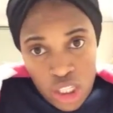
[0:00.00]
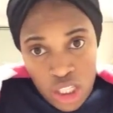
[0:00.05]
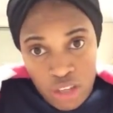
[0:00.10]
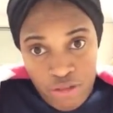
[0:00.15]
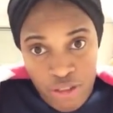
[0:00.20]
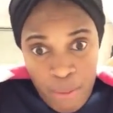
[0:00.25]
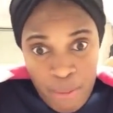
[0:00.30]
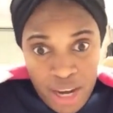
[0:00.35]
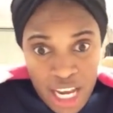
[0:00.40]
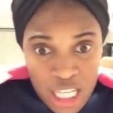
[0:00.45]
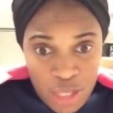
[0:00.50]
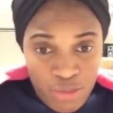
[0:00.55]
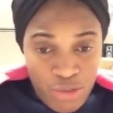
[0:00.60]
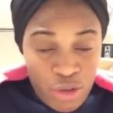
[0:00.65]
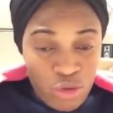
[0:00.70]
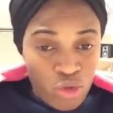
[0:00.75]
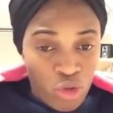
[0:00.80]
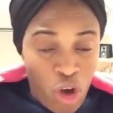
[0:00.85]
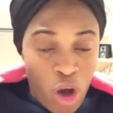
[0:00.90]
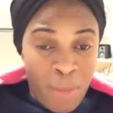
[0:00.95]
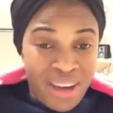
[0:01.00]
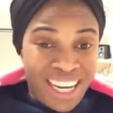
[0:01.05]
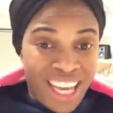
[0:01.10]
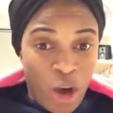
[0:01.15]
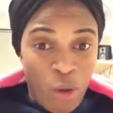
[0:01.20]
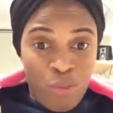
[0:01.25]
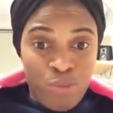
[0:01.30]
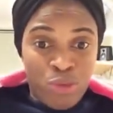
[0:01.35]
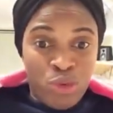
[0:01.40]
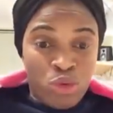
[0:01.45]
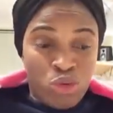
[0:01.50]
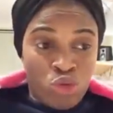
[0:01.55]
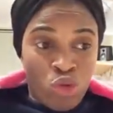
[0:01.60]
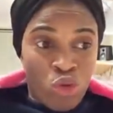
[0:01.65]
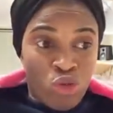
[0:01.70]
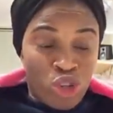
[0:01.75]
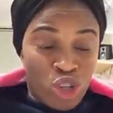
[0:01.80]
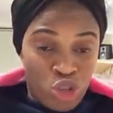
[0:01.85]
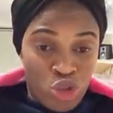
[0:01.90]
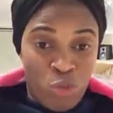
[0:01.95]
The familiar spirit will come and help you
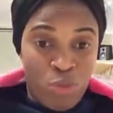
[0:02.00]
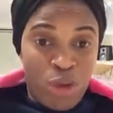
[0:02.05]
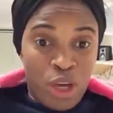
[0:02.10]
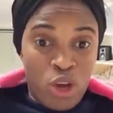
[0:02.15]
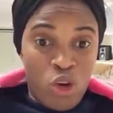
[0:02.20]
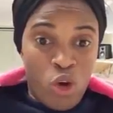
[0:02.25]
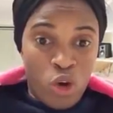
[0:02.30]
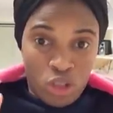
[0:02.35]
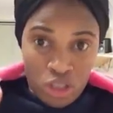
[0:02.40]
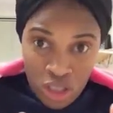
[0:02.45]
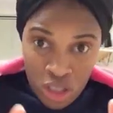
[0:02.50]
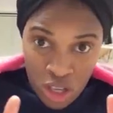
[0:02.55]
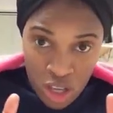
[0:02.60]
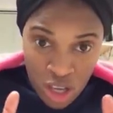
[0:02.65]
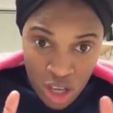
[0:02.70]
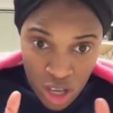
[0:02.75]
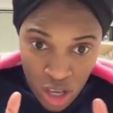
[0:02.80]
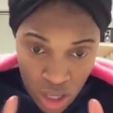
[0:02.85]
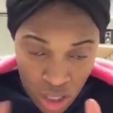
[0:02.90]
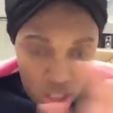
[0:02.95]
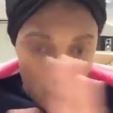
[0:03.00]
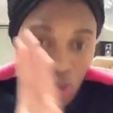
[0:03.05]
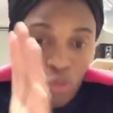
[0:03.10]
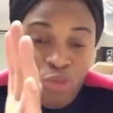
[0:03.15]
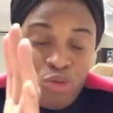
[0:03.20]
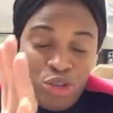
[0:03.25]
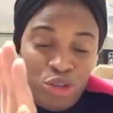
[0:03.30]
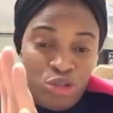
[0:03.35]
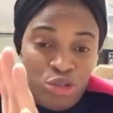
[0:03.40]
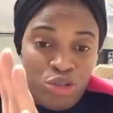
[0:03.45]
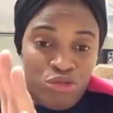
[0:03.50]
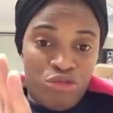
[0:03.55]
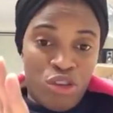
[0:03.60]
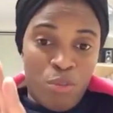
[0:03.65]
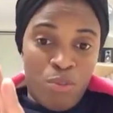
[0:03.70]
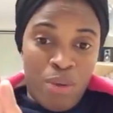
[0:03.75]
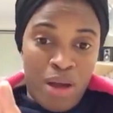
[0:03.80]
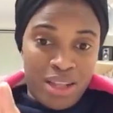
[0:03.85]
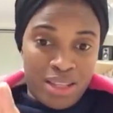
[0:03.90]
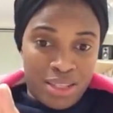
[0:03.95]
to disobey God they will push you to the
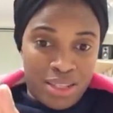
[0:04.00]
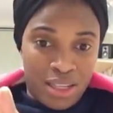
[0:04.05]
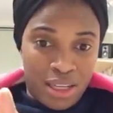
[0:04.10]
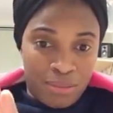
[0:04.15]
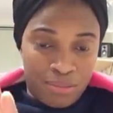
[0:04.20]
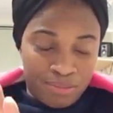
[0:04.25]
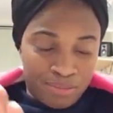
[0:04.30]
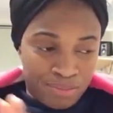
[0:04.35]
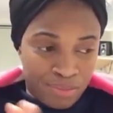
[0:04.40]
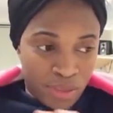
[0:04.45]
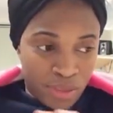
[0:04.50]
wrong partner.